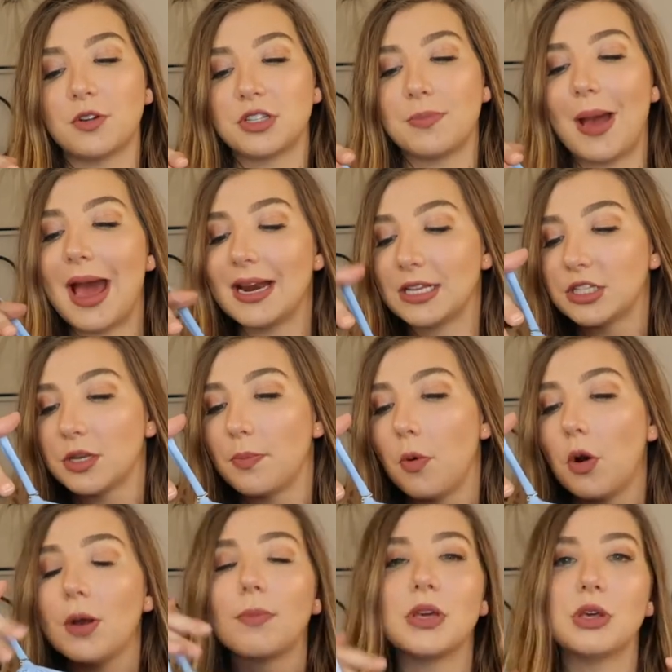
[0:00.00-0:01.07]
for some added
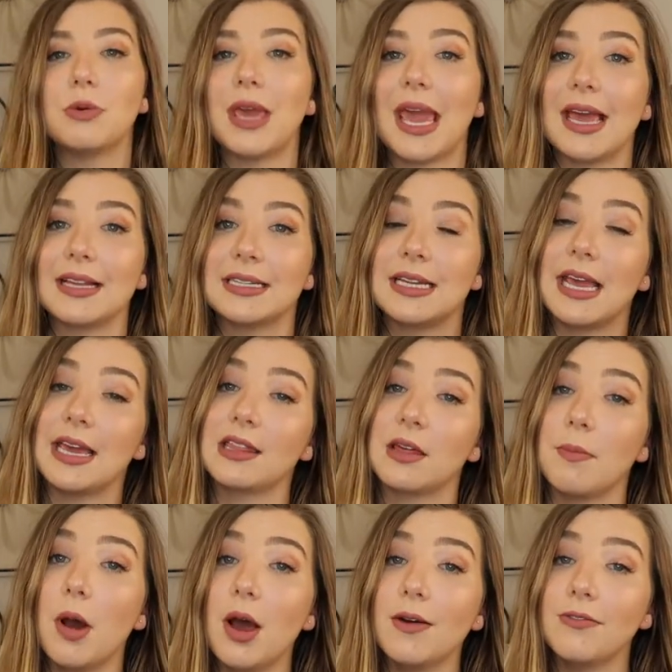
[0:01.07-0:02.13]
support, but you can take
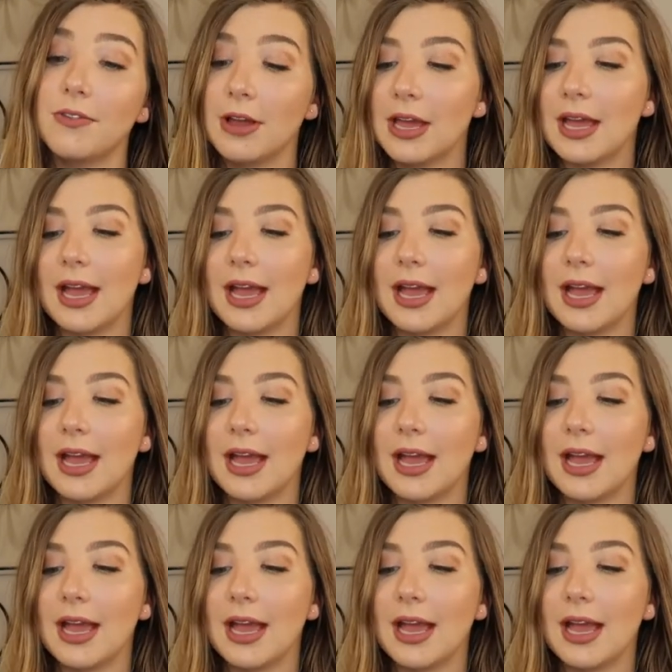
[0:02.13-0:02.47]
them off